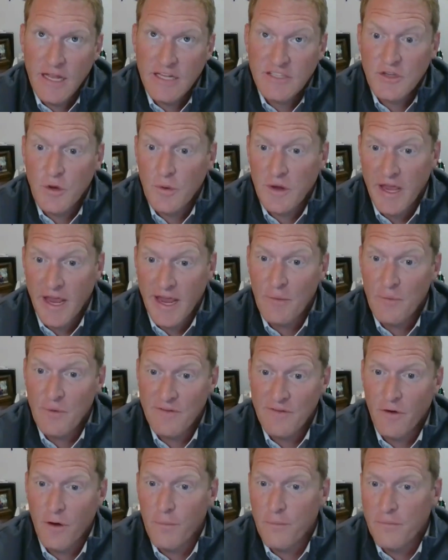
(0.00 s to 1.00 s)
it's okay.
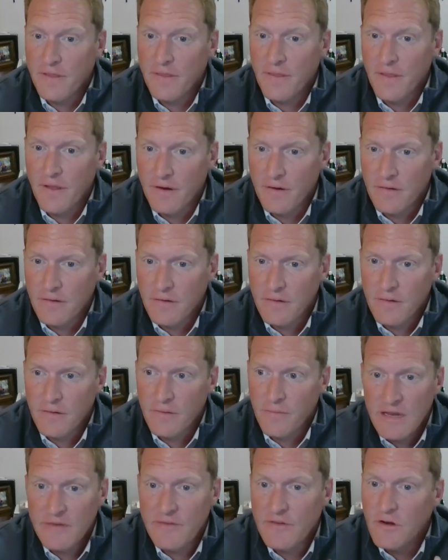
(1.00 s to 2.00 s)
We've all been there.
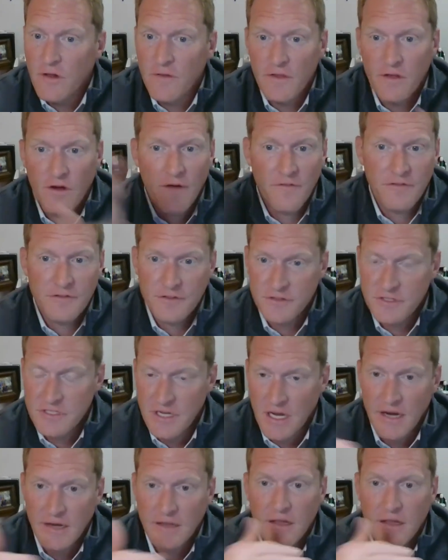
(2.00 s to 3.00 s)
Even on the officer
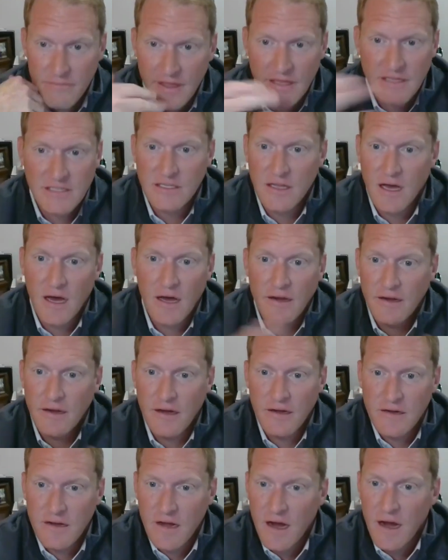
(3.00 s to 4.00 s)
side, it's not
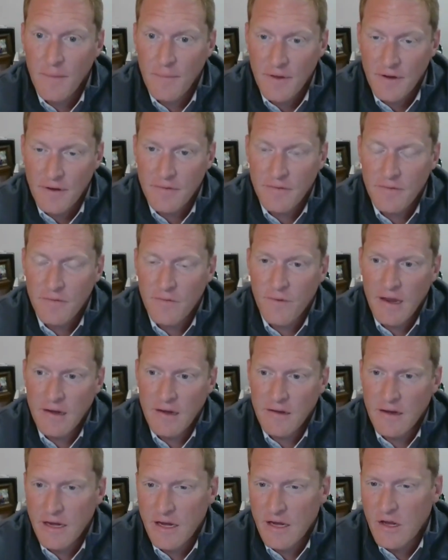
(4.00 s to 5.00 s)
uncommon.
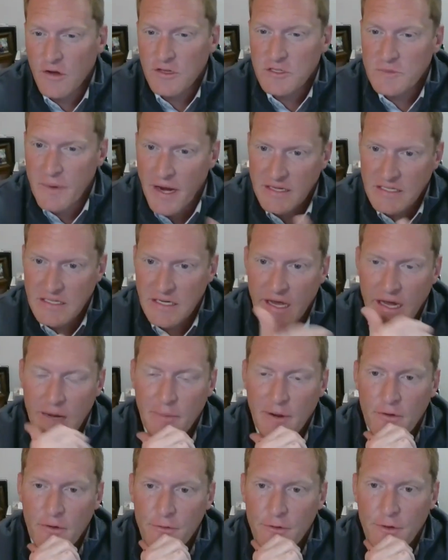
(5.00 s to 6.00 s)
And it goes back to kind of
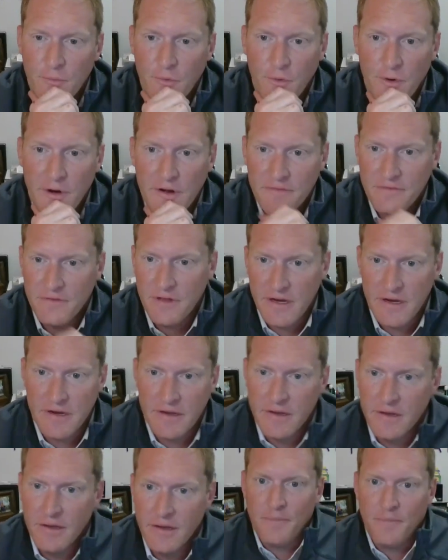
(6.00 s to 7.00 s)
my earlier point of like,
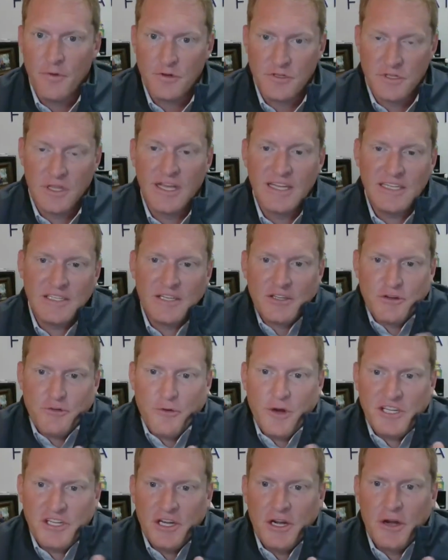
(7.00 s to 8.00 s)
there's less
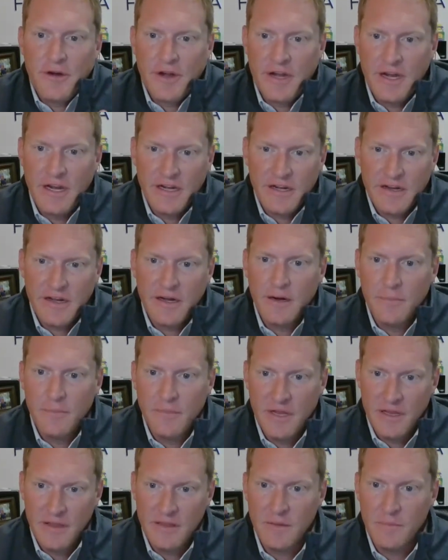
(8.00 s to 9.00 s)
discretionary
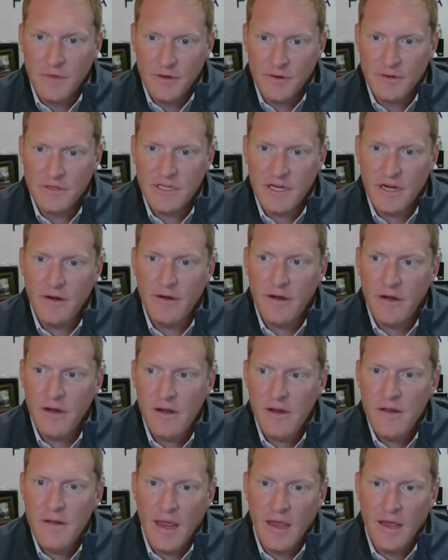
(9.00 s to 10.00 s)
income in the
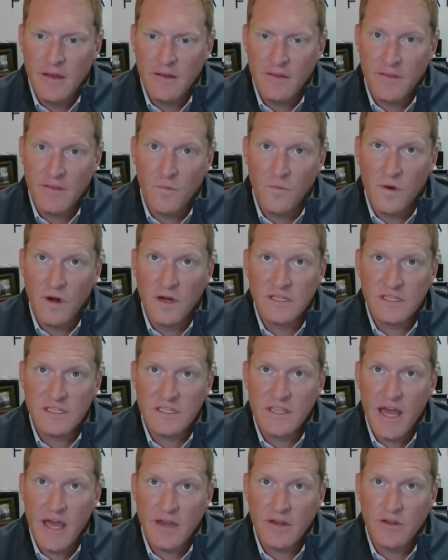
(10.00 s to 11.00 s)
military, and the ones
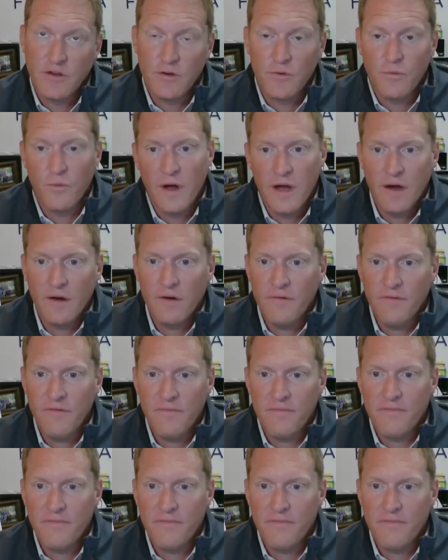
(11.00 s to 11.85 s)
that do well